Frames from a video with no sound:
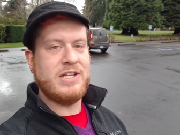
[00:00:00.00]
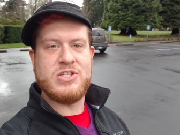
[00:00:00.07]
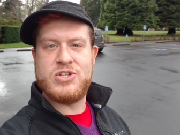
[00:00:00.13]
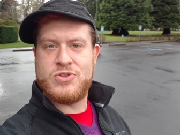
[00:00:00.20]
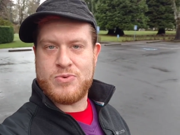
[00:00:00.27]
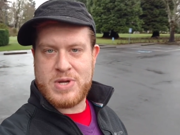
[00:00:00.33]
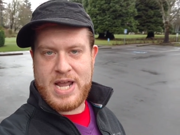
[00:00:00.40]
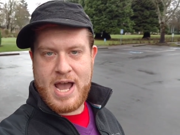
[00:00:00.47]
It's
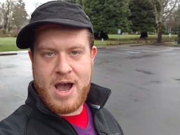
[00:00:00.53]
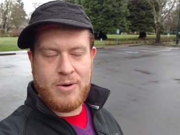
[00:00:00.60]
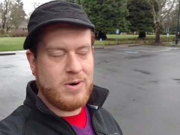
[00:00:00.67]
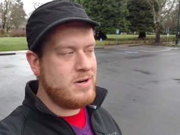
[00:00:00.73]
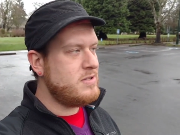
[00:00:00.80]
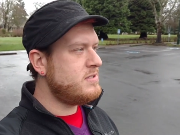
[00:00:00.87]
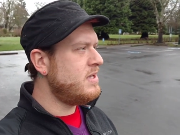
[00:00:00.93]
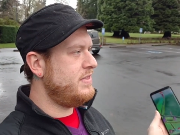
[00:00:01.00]
three
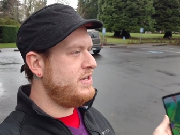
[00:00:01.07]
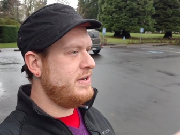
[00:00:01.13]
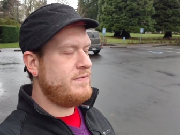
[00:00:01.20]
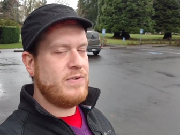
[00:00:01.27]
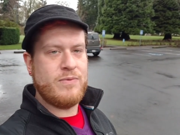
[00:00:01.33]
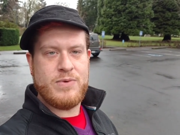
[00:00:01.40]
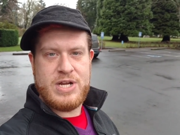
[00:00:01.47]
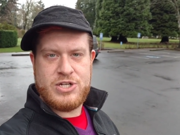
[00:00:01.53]
hours. The
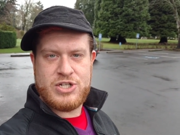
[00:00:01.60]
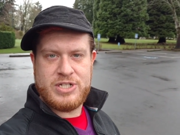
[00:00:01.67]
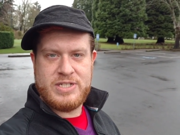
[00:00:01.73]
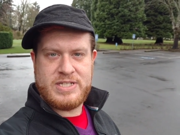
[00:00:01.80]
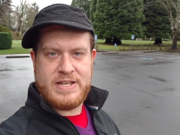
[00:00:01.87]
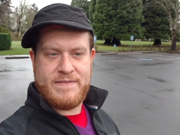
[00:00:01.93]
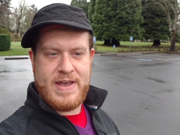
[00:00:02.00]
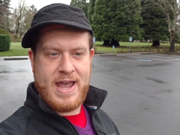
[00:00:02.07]
different
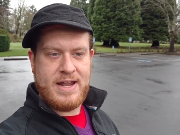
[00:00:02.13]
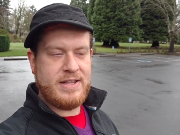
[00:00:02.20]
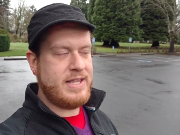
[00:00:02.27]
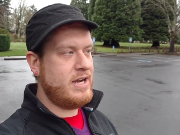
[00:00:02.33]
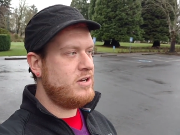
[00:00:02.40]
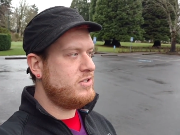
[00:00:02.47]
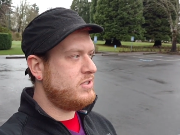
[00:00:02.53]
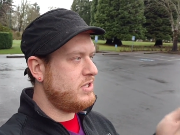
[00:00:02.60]
regions have had
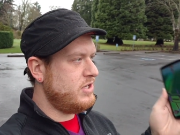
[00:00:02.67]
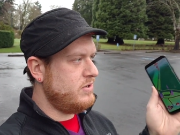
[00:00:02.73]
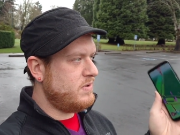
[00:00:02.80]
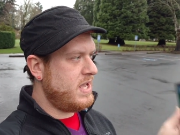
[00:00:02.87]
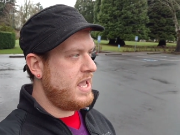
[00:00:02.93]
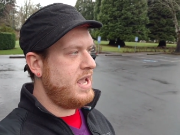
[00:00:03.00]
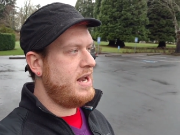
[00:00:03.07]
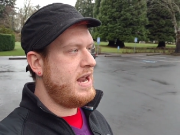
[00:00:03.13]
theirs. The U
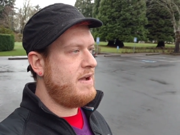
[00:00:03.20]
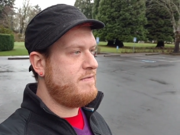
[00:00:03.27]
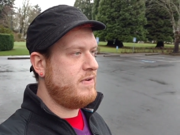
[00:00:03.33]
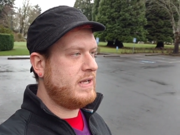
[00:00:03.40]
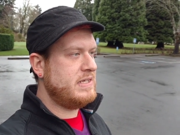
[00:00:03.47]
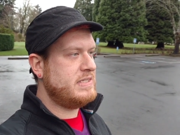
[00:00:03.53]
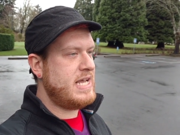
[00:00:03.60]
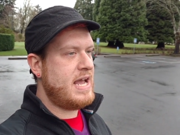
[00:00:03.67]
K and
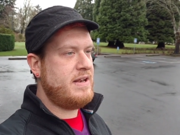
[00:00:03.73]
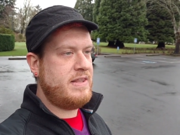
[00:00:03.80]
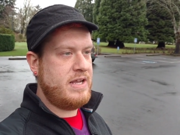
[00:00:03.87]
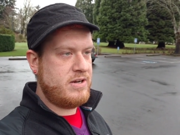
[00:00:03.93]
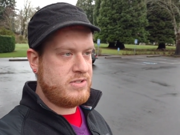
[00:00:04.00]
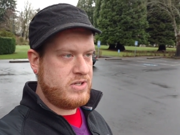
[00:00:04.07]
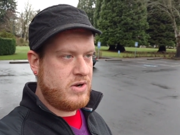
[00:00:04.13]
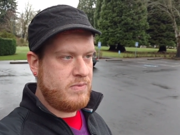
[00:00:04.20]
Africa's had
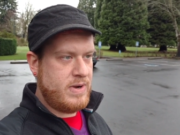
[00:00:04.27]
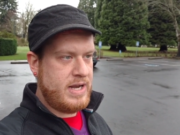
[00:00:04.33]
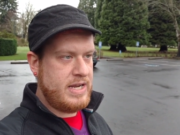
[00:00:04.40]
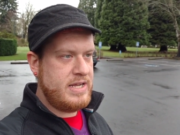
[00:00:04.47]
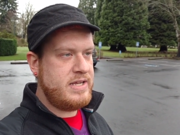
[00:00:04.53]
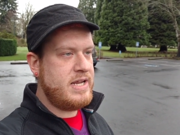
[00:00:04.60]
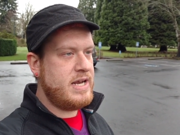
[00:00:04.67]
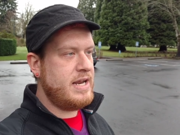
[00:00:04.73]
theirs
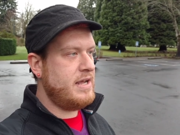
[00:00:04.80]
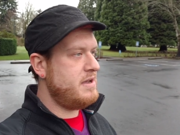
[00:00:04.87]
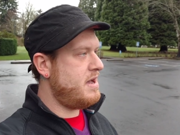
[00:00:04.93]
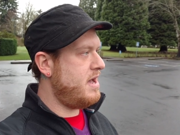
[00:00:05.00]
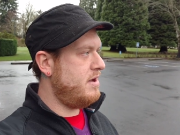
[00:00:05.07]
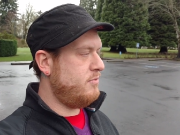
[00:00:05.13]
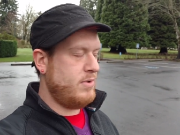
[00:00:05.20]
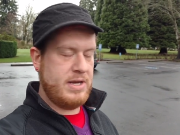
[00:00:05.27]
already, and it
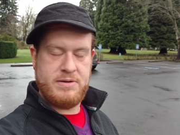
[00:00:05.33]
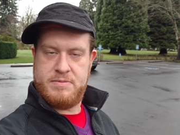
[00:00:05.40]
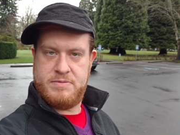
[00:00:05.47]
uh, went